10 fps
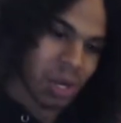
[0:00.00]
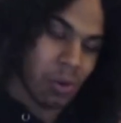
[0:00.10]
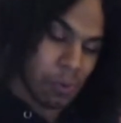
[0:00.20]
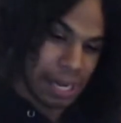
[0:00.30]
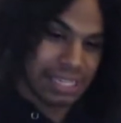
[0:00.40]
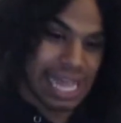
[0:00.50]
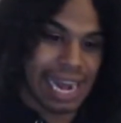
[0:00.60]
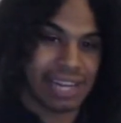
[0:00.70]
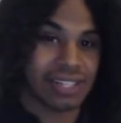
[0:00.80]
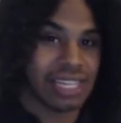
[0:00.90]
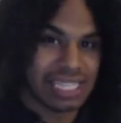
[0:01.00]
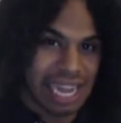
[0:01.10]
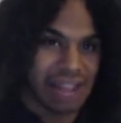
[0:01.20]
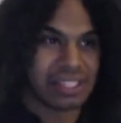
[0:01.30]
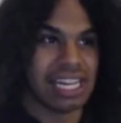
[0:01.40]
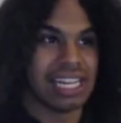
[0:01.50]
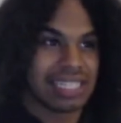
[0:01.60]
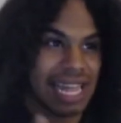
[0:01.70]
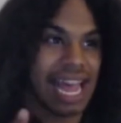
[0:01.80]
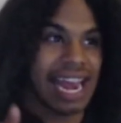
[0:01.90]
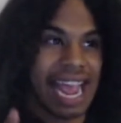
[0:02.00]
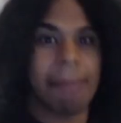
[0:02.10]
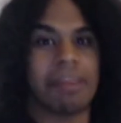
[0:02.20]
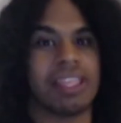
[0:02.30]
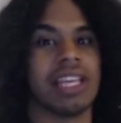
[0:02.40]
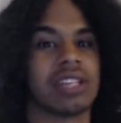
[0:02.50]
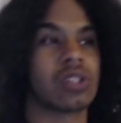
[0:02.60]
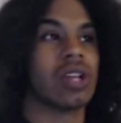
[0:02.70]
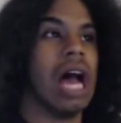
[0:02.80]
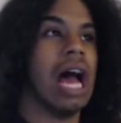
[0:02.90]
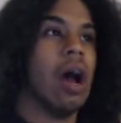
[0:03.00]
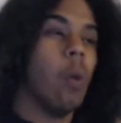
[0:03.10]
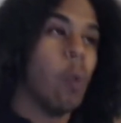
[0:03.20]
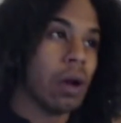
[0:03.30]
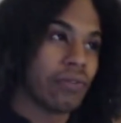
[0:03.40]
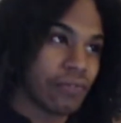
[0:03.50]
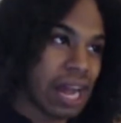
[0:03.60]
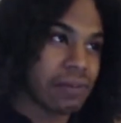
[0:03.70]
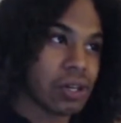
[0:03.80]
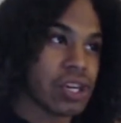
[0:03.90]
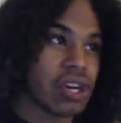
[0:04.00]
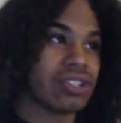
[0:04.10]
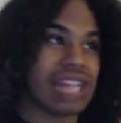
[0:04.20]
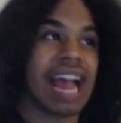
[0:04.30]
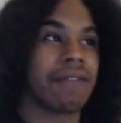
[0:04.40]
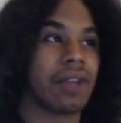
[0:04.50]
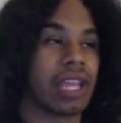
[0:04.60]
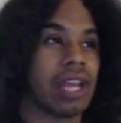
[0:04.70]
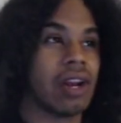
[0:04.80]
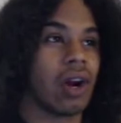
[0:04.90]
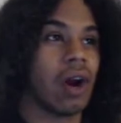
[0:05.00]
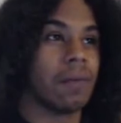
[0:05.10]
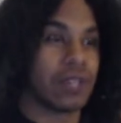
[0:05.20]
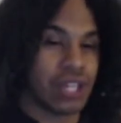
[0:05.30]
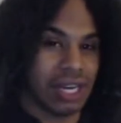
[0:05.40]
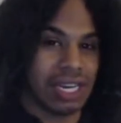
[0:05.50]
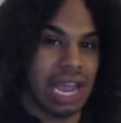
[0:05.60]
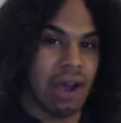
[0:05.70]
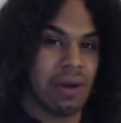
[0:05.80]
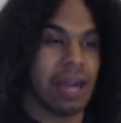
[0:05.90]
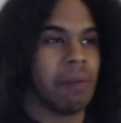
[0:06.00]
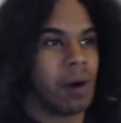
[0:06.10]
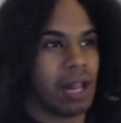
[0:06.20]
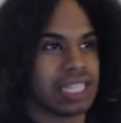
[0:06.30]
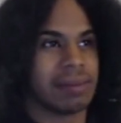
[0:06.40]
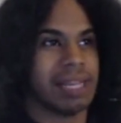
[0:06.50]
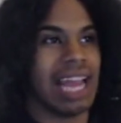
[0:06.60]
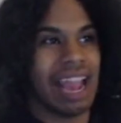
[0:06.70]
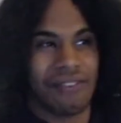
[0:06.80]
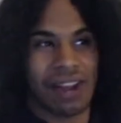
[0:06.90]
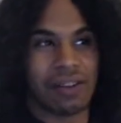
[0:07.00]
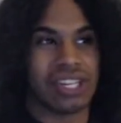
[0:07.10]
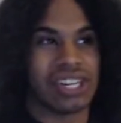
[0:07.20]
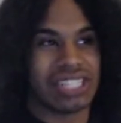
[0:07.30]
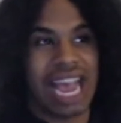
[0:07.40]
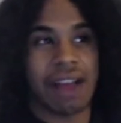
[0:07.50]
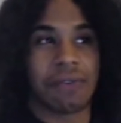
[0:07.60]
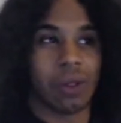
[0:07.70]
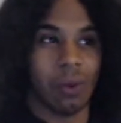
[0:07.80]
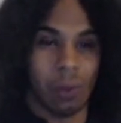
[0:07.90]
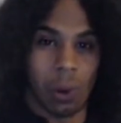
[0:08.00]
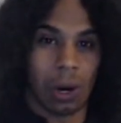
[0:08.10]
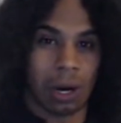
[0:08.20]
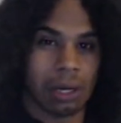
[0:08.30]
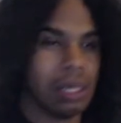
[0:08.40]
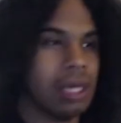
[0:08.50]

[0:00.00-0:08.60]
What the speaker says: Which that actually tells us that Amethyst was 500 years after the kindergarten was shut down. And possibly 500 years after the war.